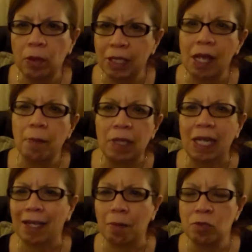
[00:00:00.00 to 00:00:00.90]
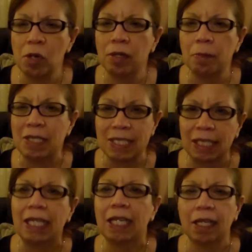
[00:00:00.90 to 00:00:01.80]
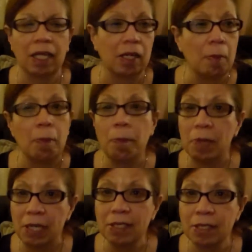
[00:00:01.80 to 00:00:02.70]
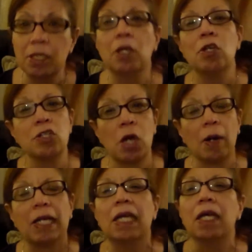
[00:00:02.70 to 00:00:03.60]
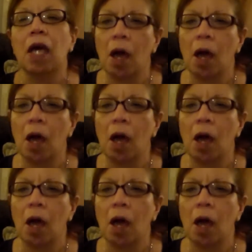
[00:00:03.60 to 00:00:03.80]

looking at me like I'm trying to be slick and I'm pissed, sorry,